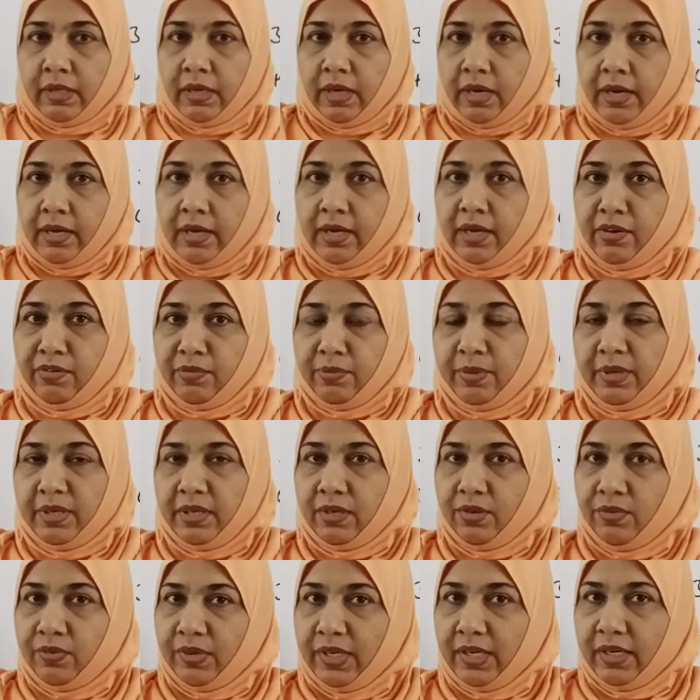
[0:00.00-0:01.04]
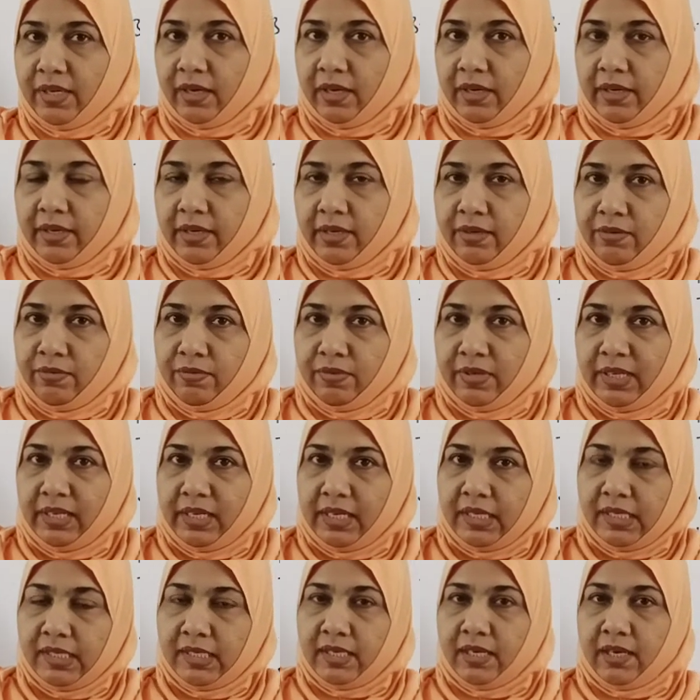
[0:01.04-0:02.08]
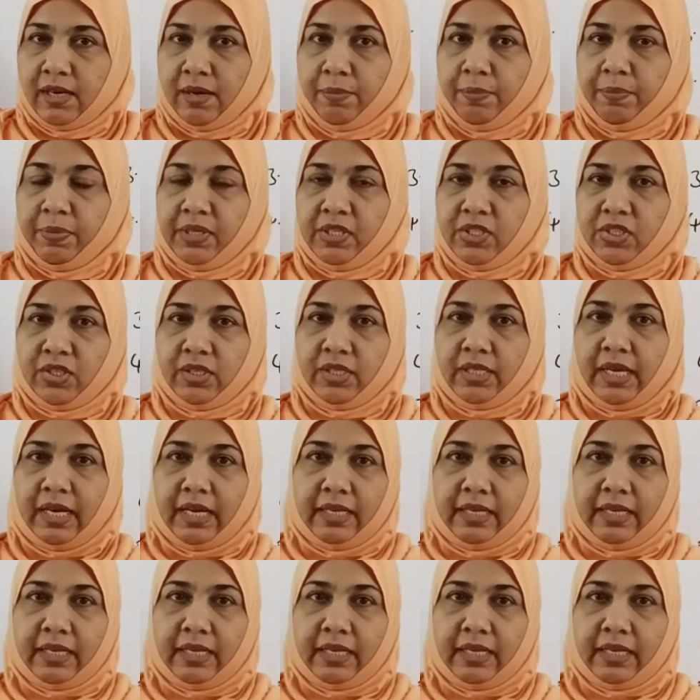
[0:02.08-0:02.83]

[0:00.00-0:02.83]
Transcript: I have made it very clear. One is the compulsion, the